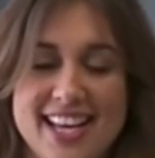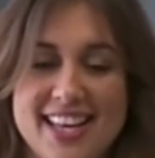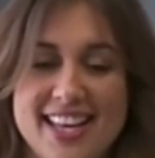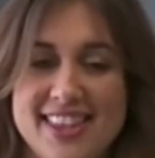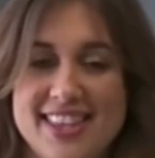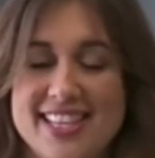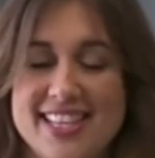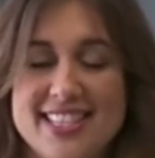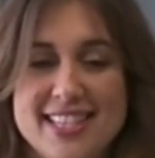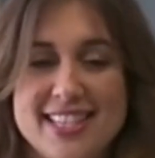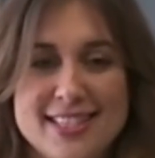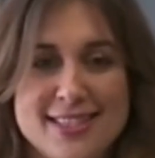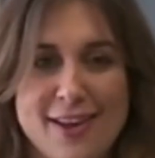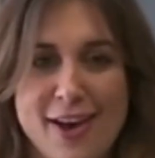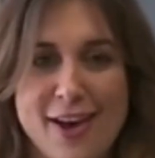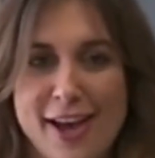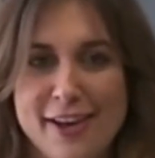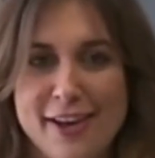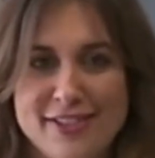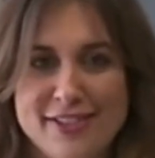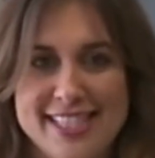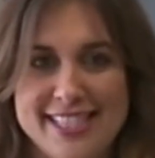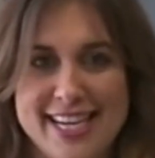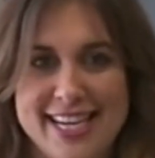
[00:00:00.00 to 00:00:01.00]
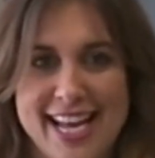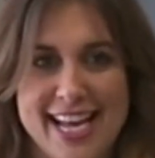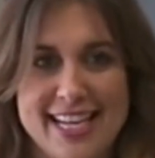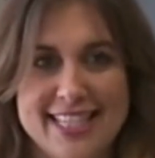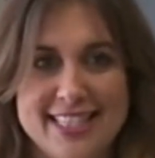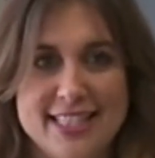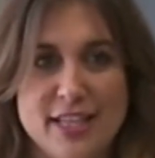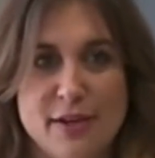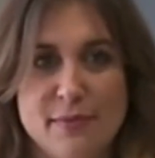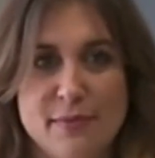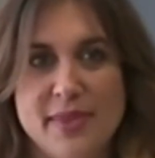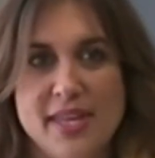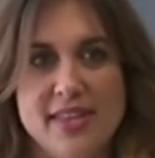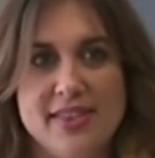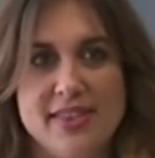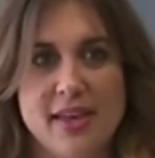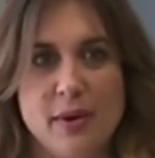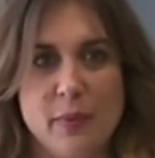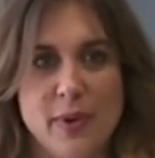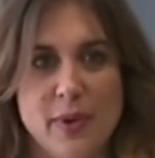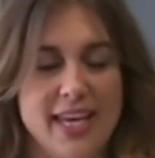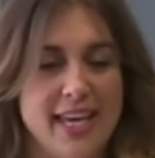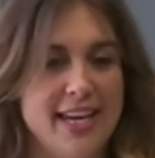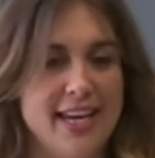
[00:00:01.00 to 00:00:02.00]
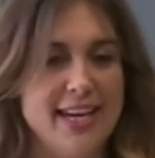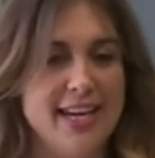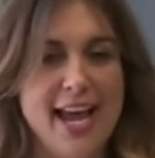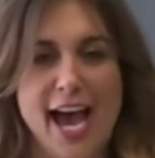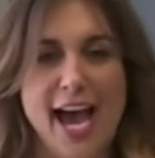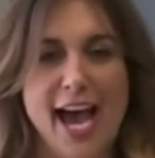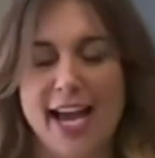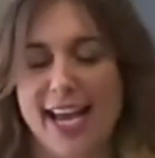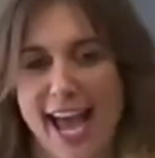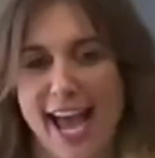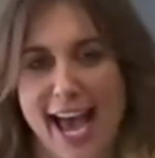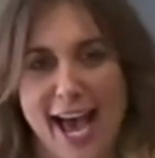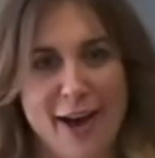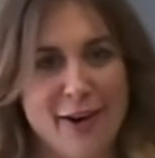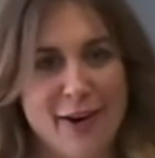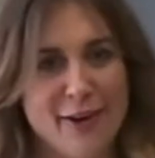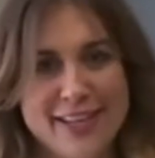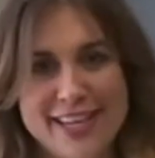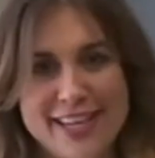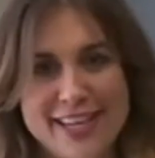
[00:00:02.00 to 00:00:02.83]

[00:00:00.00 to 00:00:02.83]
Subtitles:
this is often not something that we can knock out,